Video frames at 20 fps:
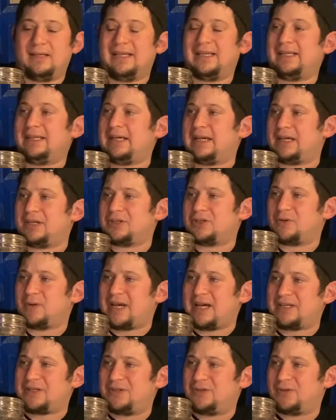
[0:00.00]
Yeah, so
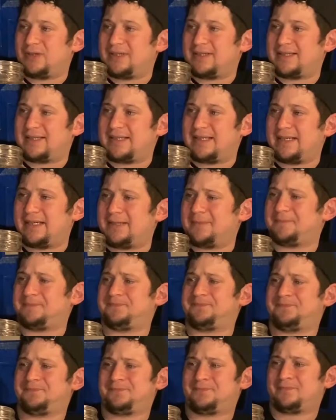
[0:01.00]
as you can see,
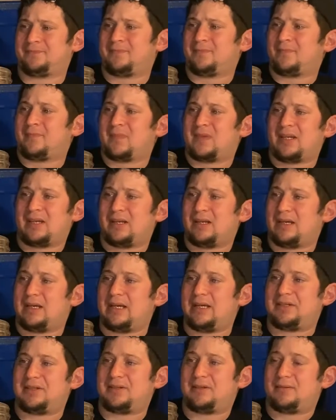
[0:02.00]

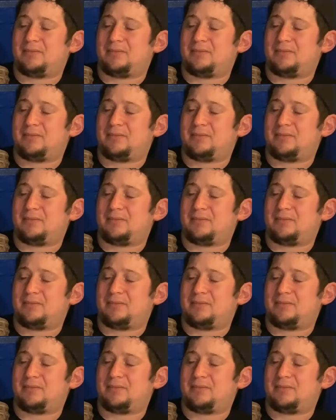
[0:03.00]
it